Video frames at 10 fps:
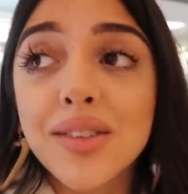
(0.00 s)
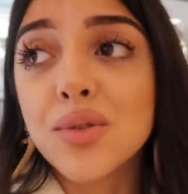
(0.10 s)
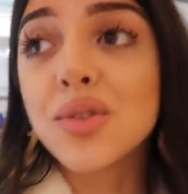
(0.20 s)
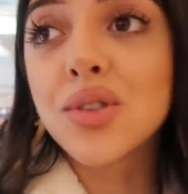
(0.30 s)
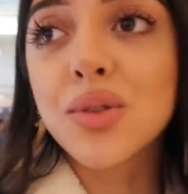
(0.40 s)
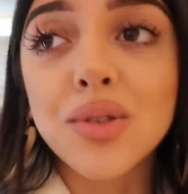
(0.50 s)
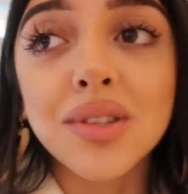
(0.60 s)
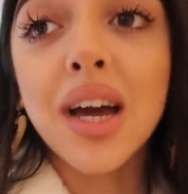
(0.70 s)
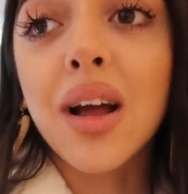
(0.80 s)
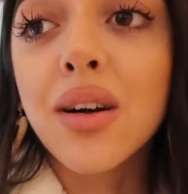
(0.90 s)
And all the
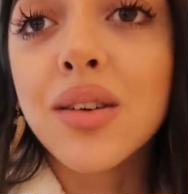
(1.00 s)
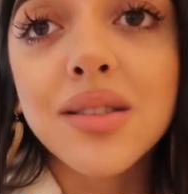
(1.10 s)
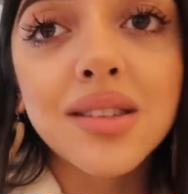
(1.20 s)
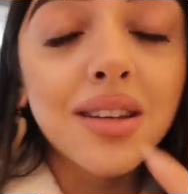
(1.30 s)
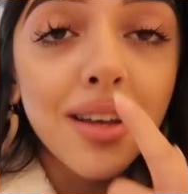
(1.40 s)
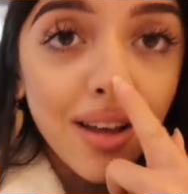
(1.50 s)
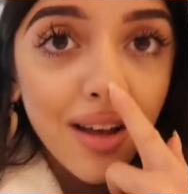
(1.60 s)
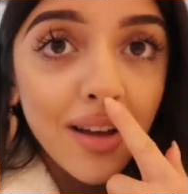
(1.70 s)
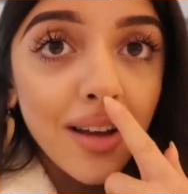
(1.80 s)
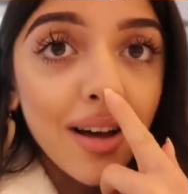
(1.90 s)
stores, their clothes,
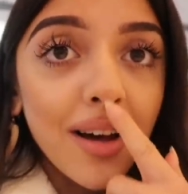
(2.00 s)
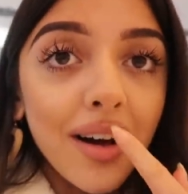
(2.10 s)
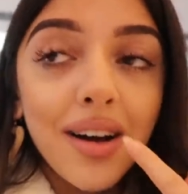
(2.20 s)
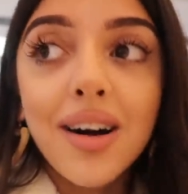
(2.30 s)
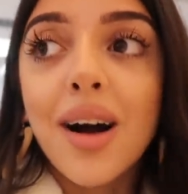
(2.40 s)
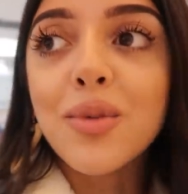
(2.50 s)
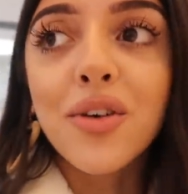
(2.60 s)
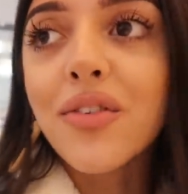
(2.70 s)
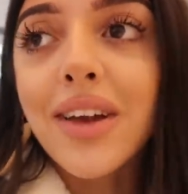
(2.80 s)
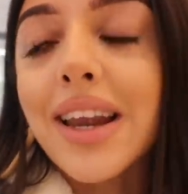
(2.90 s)
I'm
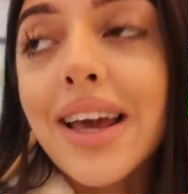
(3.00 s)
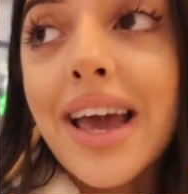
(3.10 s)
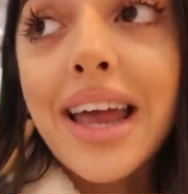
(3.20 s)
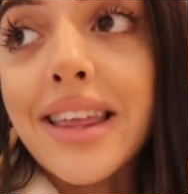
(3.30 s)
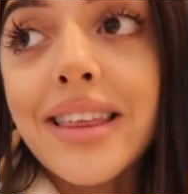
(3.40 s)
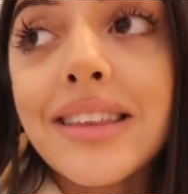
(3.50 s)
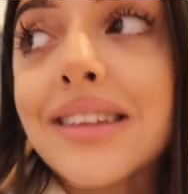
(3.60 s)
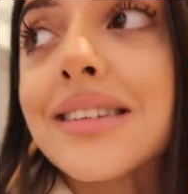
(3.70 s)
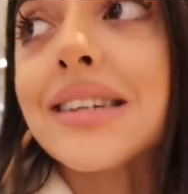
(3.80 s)
not feeling anything this